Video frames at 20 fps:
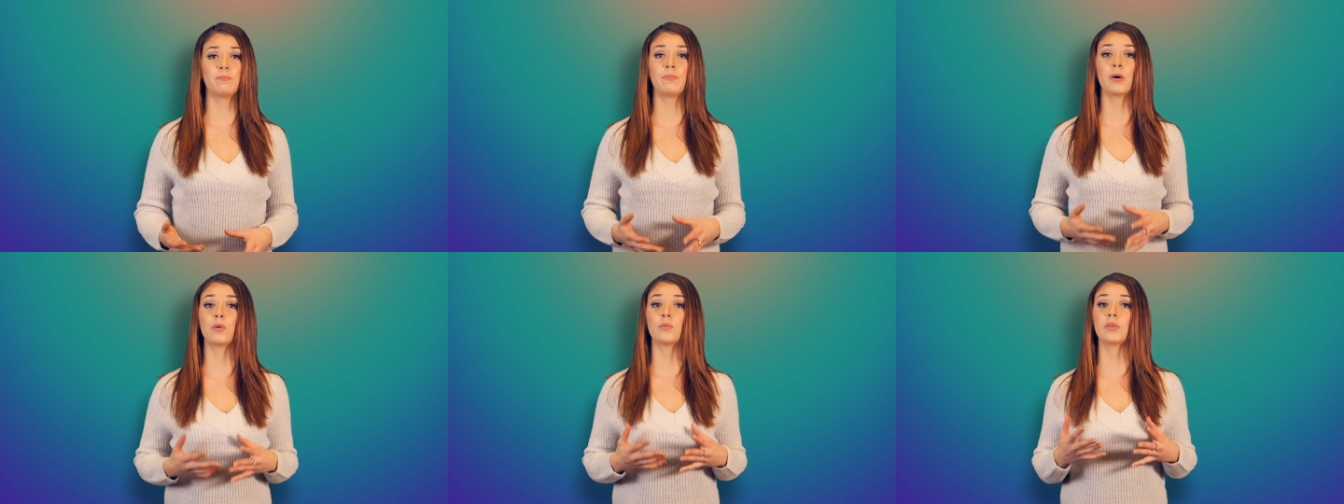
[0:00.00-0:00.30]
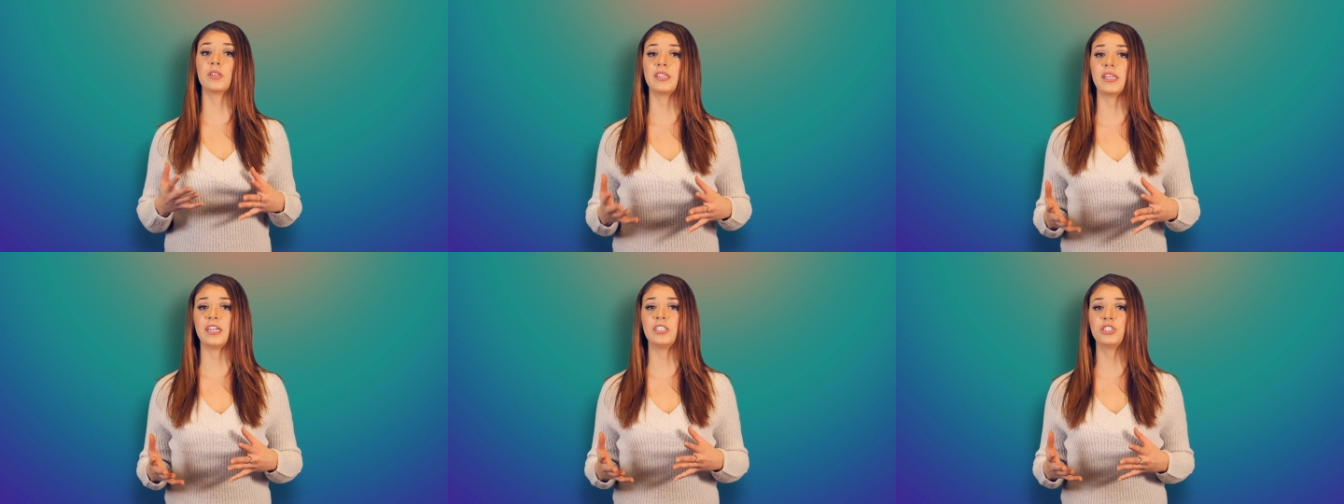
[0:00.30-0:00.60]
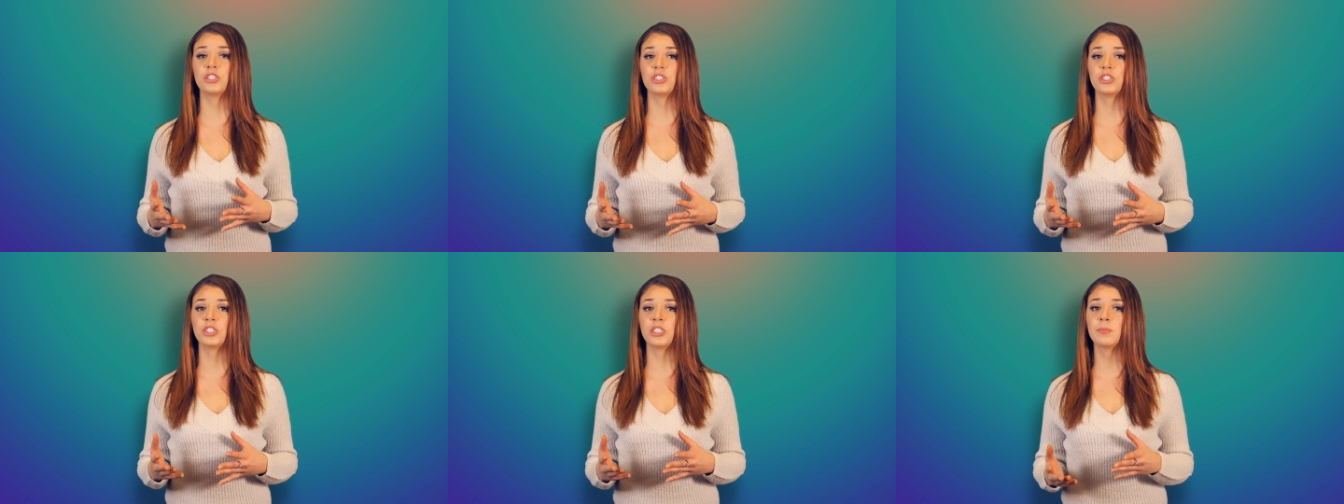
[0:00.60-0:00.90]
but
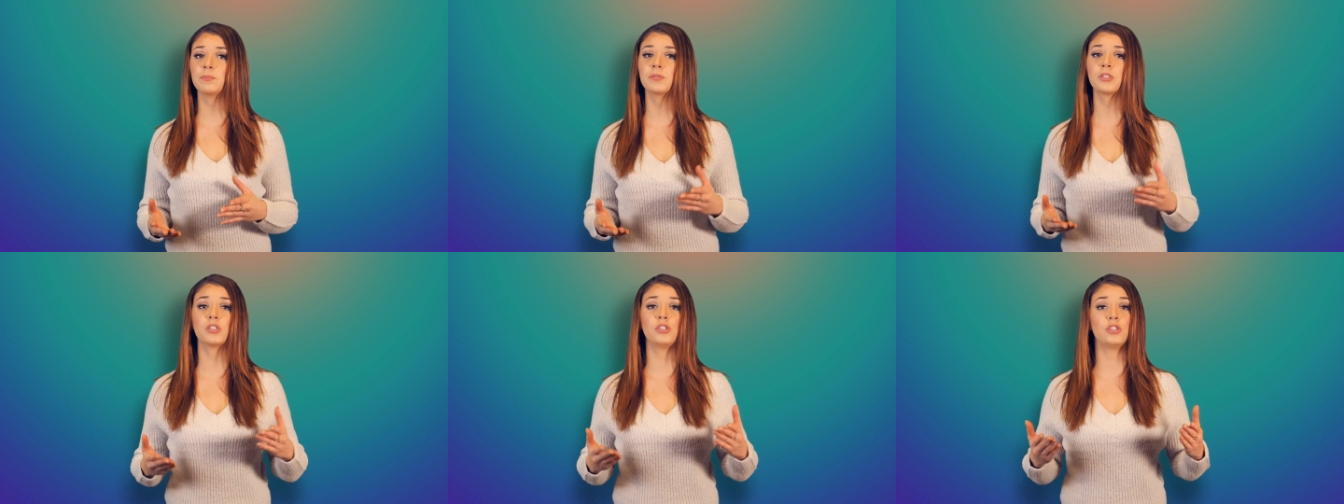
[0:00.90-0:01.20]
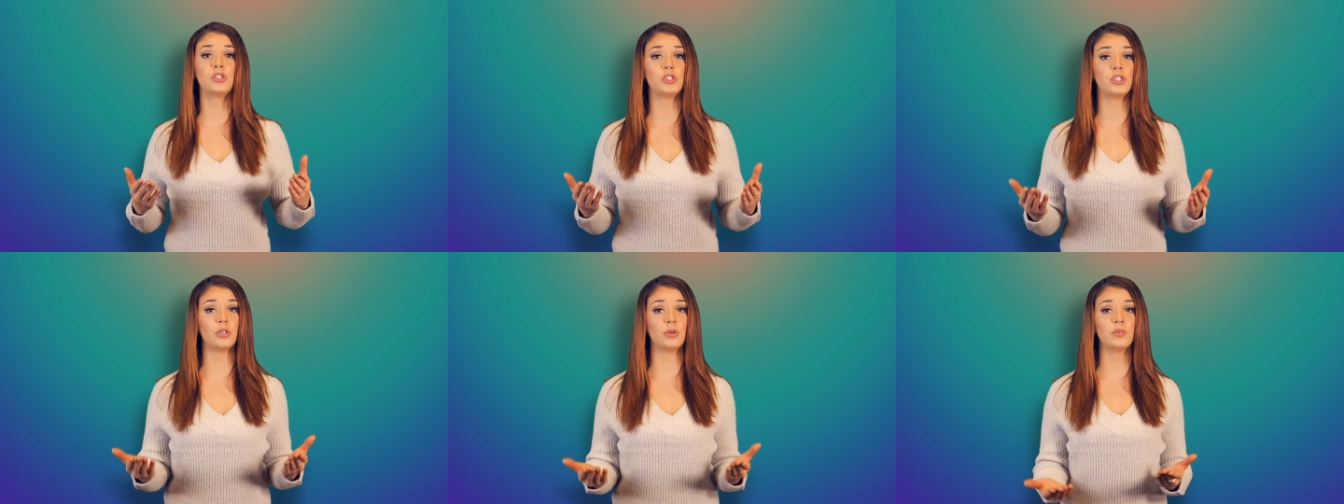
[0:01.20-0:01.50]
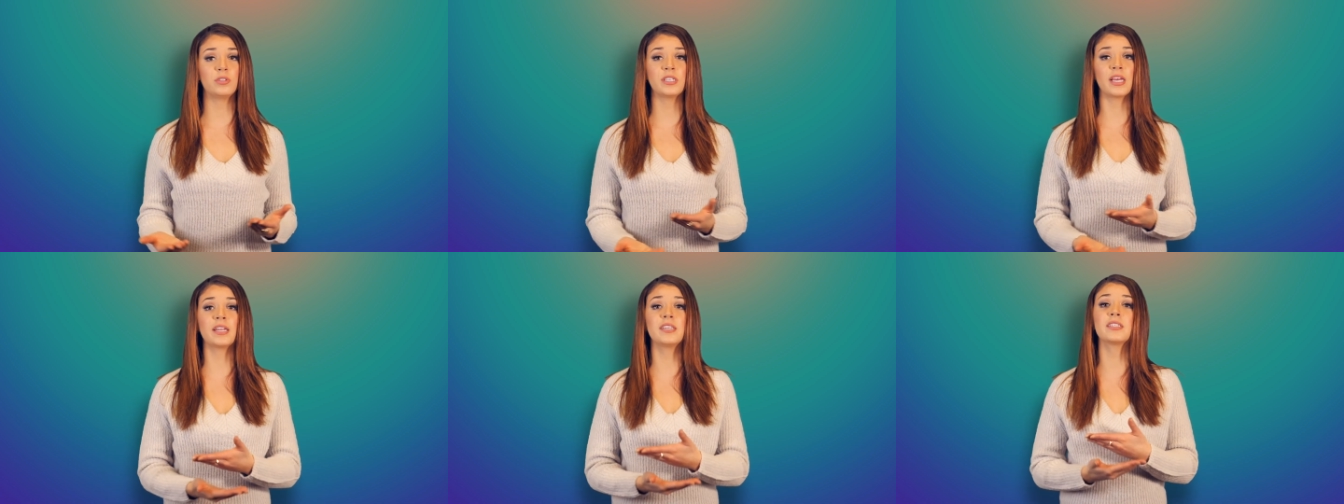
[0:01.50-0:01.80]
relationships
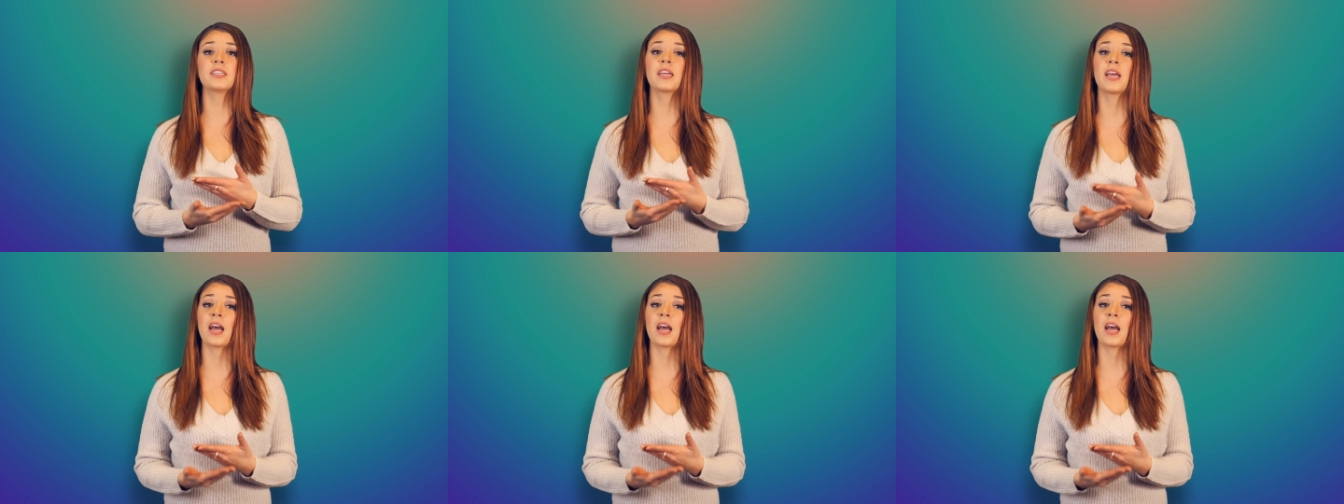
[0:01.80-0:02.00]
do tend to